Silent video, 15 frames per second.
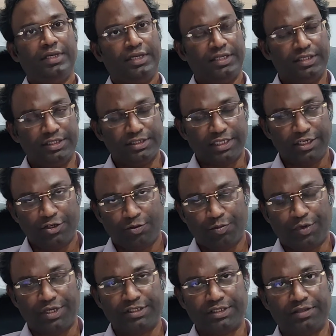In the
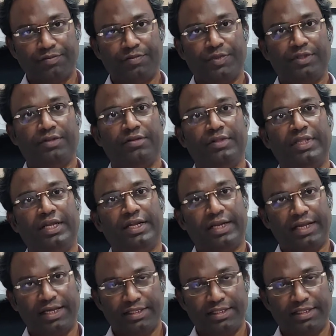cytoplasm, there are